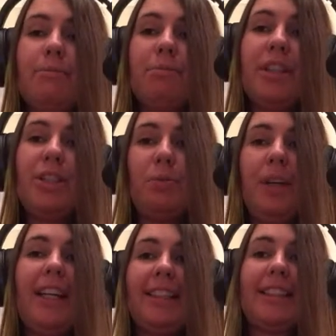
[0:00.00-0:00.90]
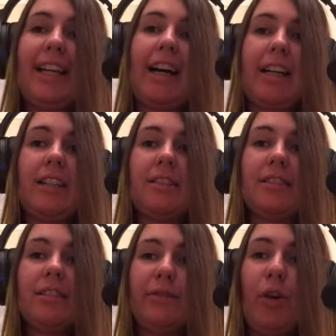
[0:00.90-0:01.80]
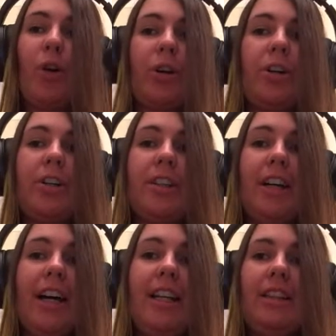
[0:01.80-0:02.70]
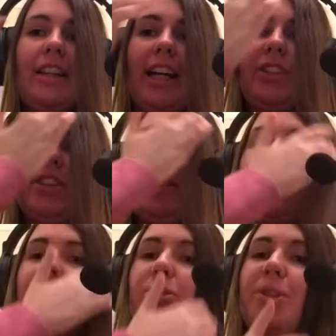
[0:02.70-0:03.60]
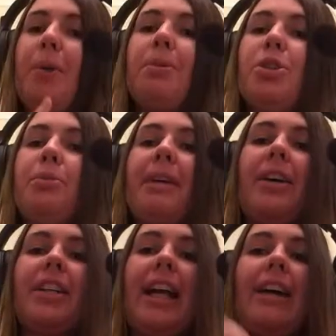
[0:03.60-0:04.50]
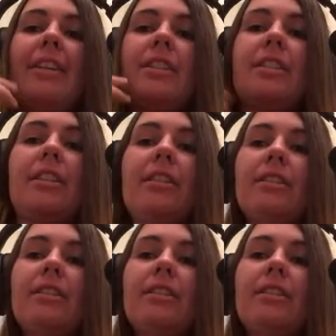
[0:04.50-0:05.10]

but he's willing to die for her, and that just says so much about the character.